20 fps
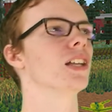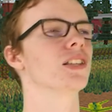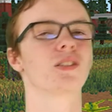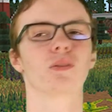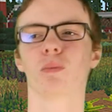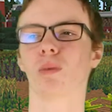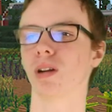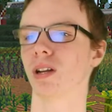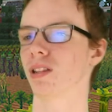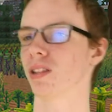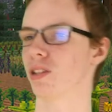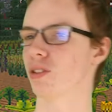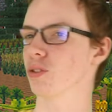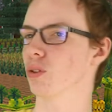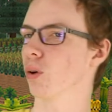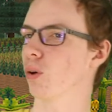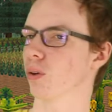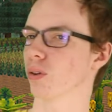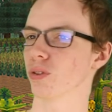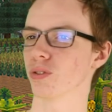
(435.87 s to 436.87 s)
It's in one of these
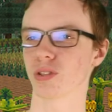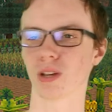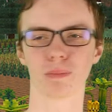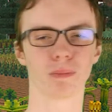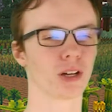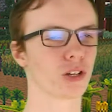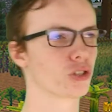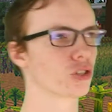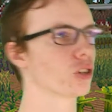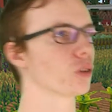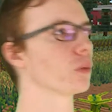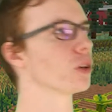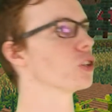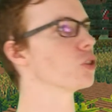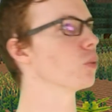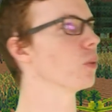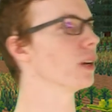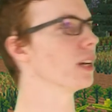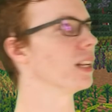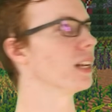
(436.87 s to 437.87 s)
corners. I'm not sure
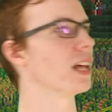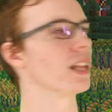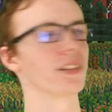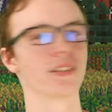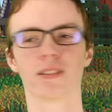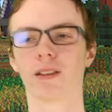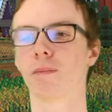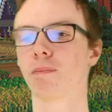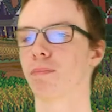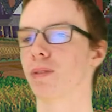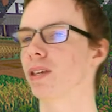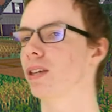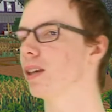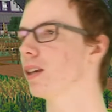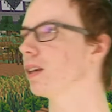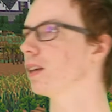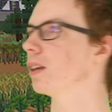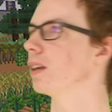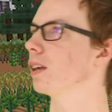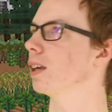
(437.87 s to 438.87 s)
which one it ends up
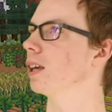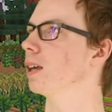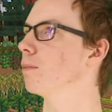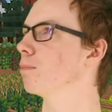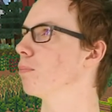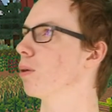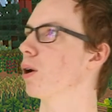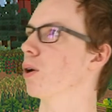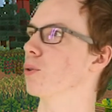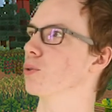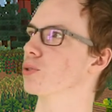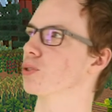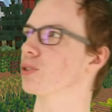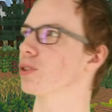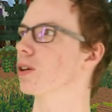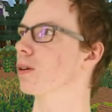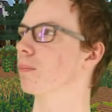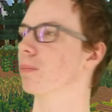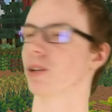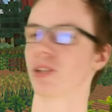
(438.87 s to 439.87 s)
being in
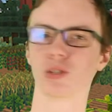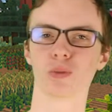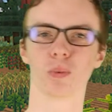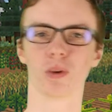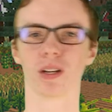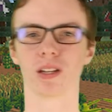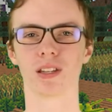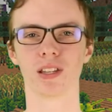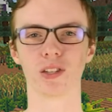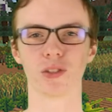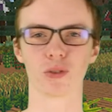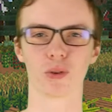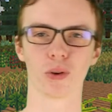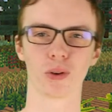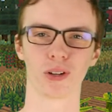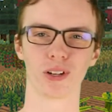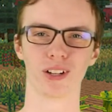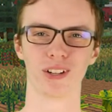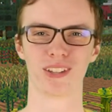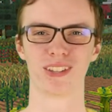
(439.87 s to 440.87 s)
post, but it's one of these
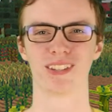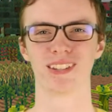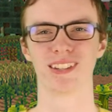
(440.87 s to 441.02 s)
corners.